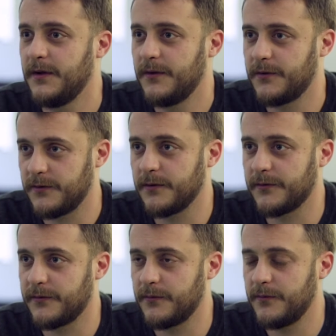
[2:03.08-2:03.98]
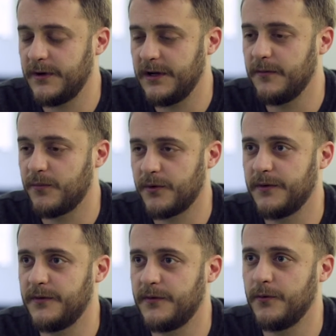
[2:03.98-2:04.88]
So it's also a really
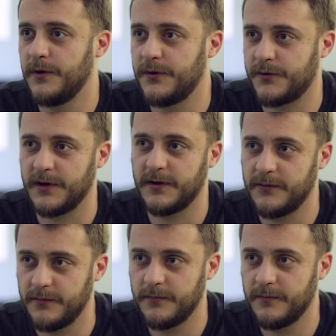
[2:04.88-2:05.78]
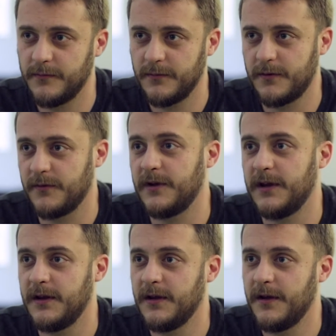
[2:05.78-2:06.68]
important tool in trying to
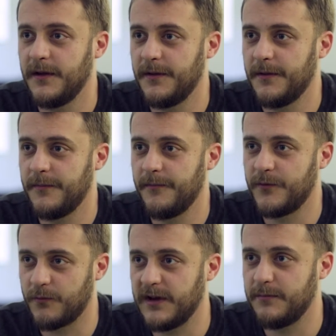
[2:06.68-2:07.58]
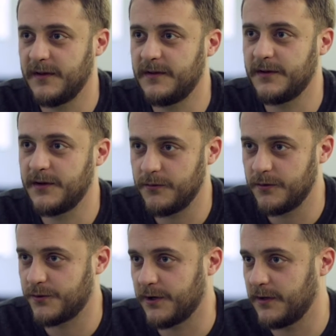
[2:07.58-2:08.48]
convey the right message that you're
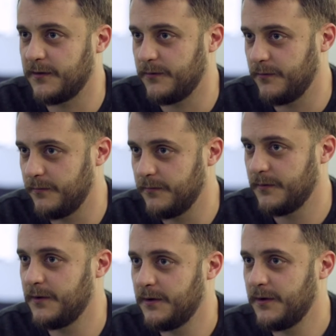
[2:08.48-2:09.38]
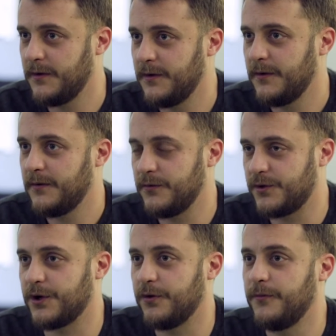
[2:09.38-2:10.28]
trying to
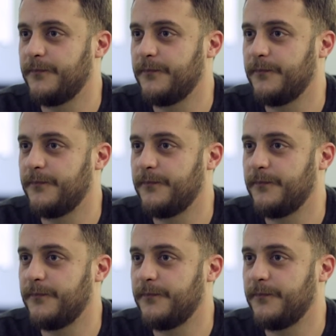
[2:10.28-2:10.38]
show.